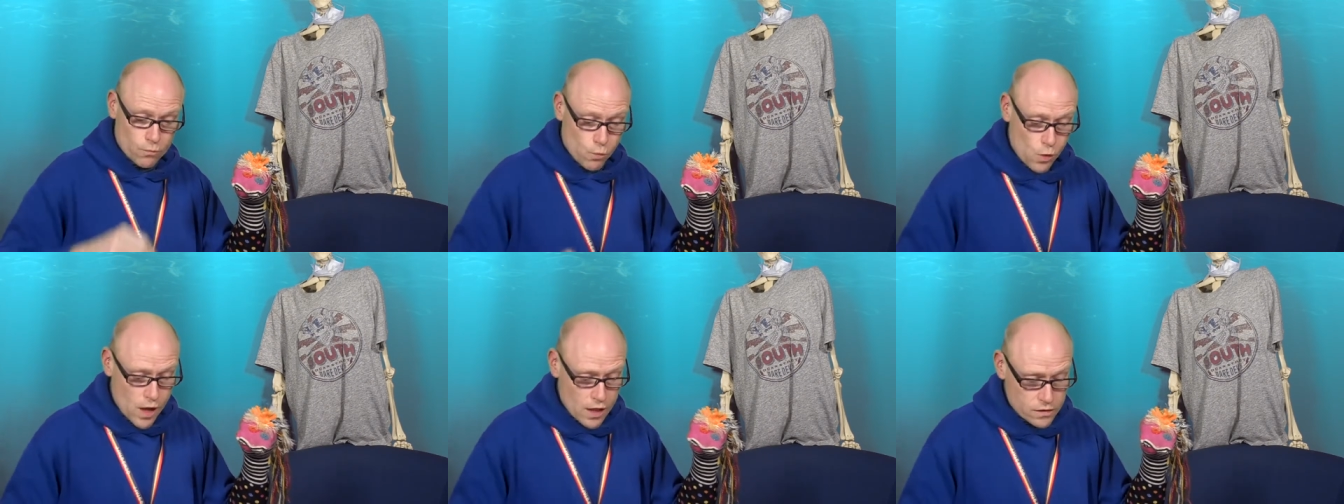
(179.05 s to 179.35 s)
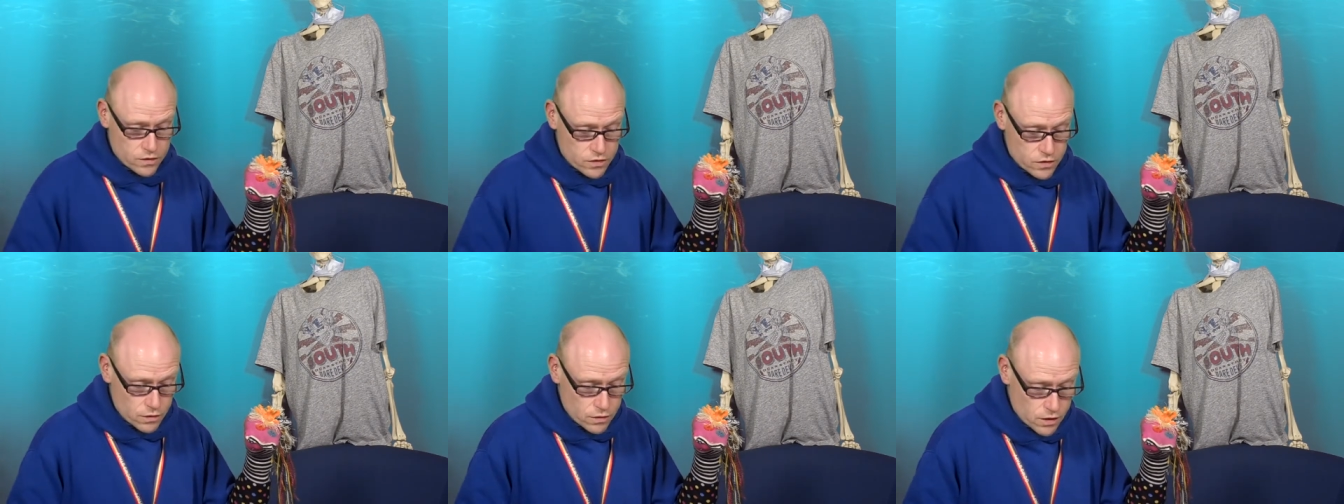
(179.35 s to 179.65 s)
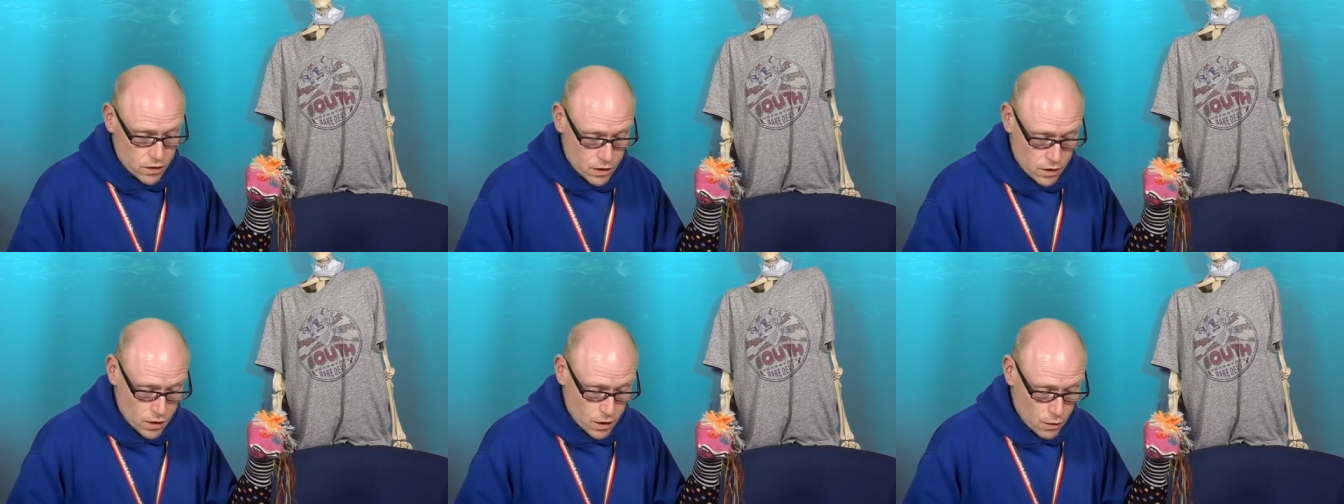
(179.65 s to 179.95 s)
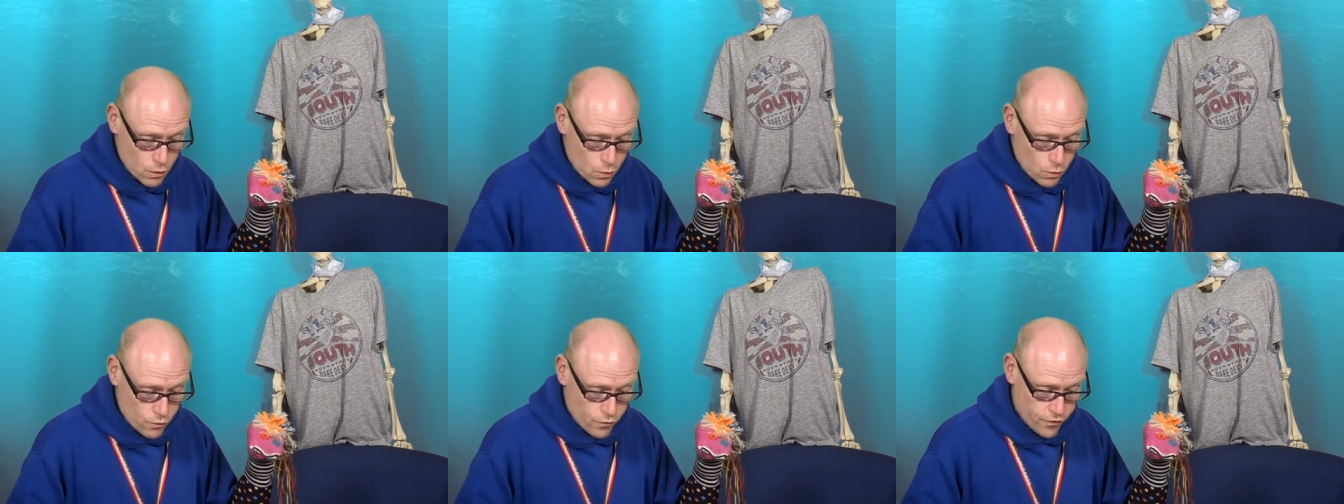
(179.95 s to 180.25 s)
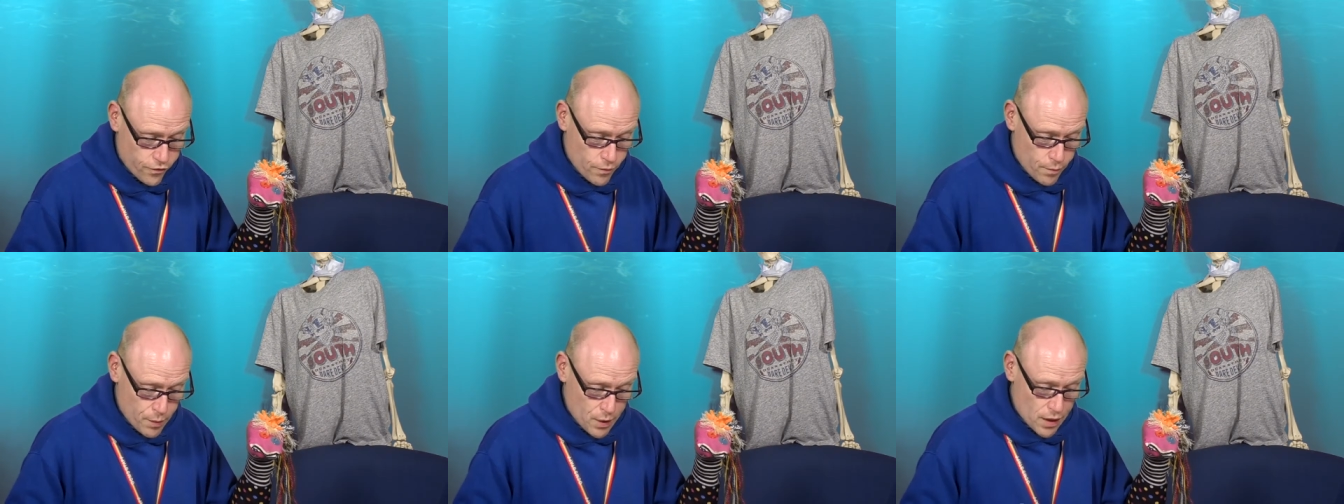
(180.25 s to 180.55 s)
Well done you
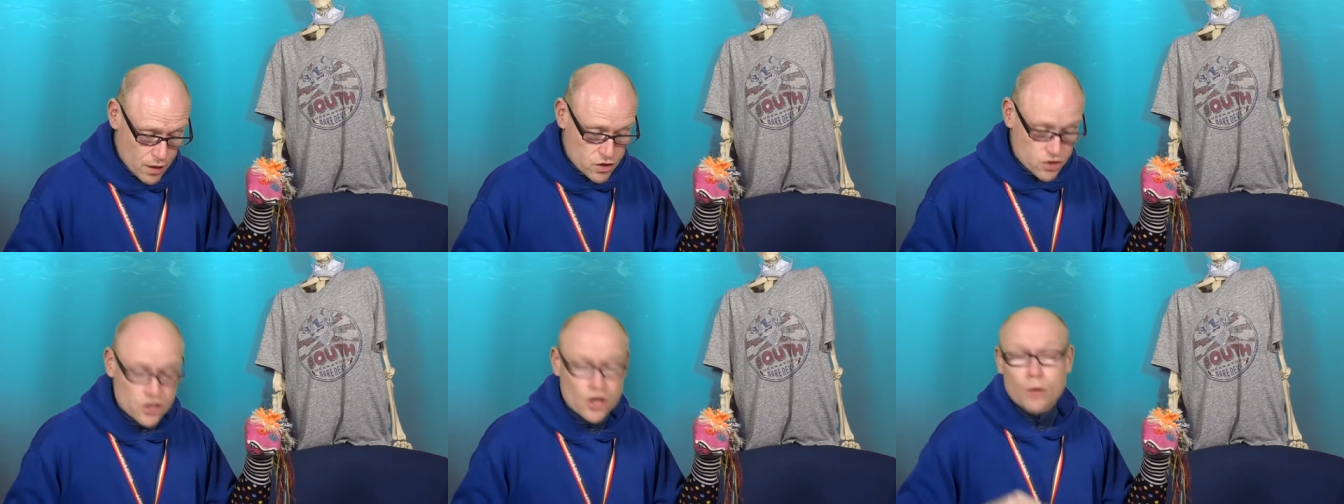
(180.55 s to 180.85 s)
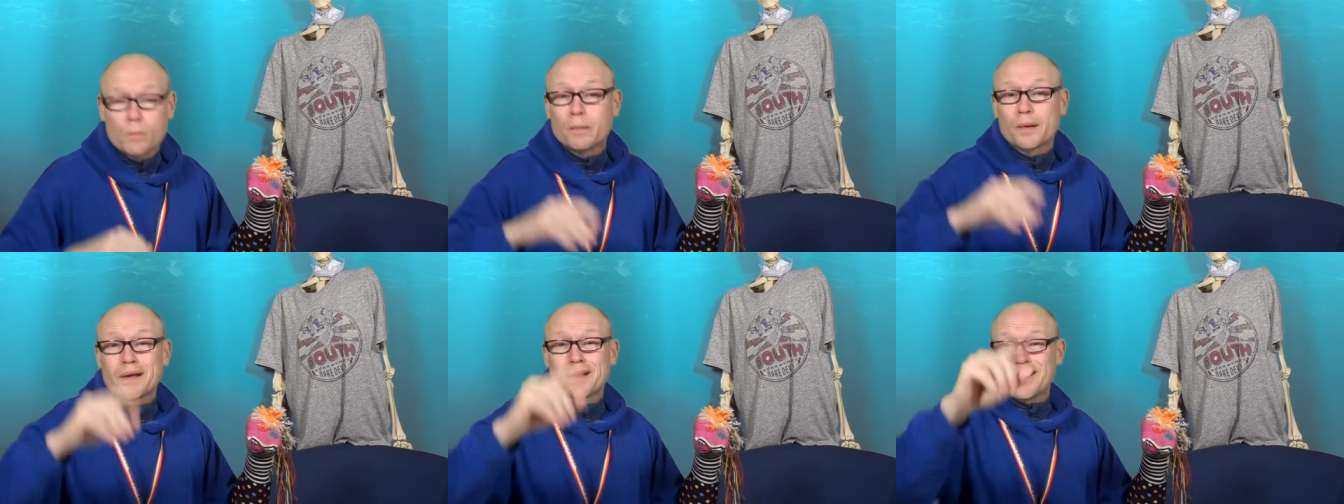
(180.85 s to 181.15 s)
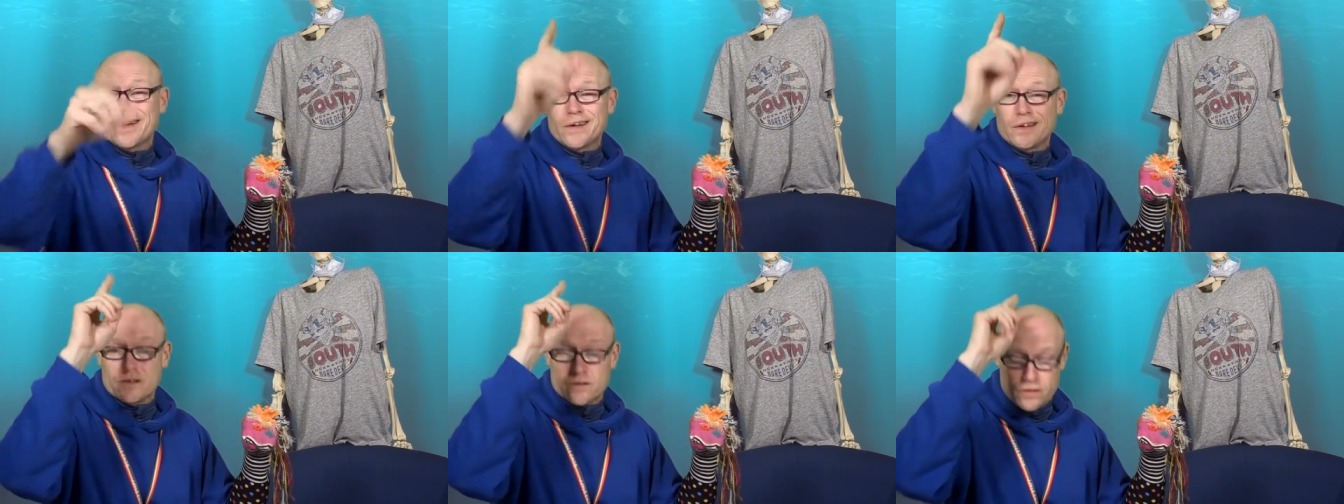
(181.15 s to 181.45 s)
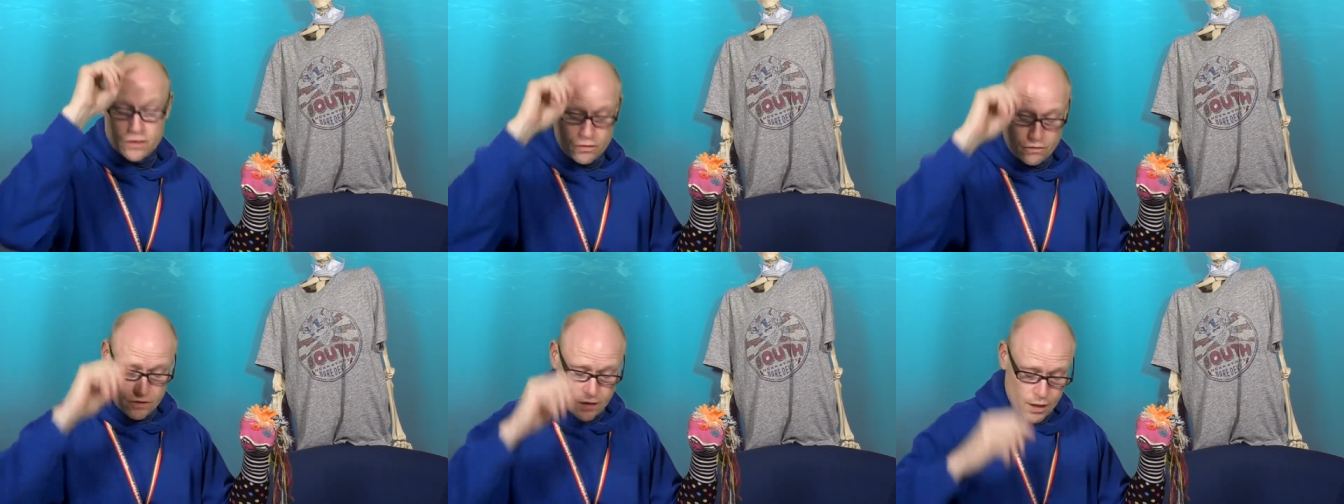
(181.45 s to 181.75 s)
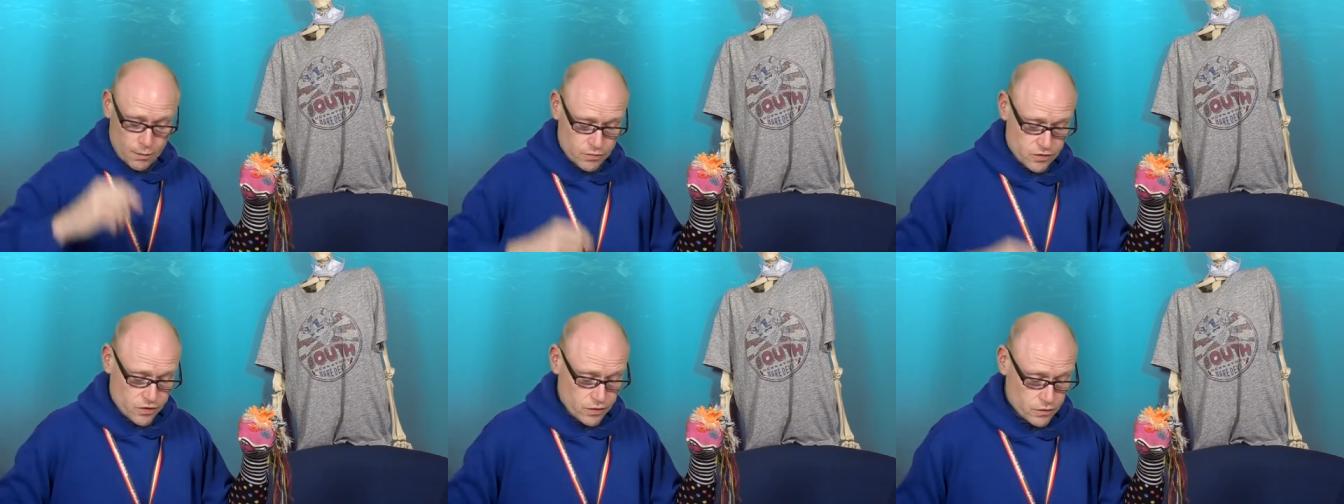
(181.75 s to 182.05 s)
for being so polite. You're an
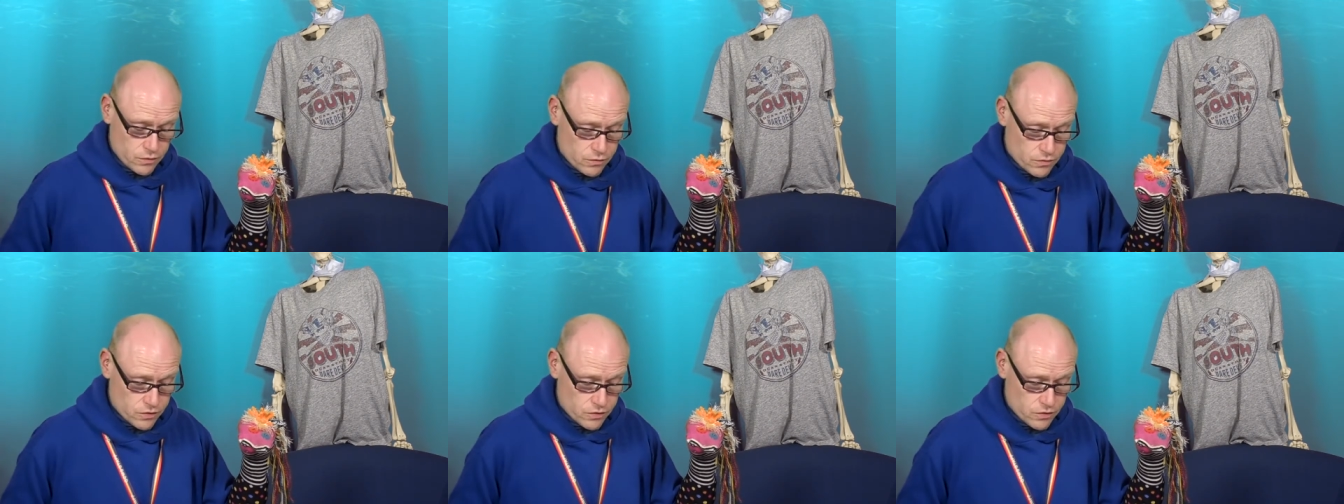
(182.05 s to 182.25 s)
absolute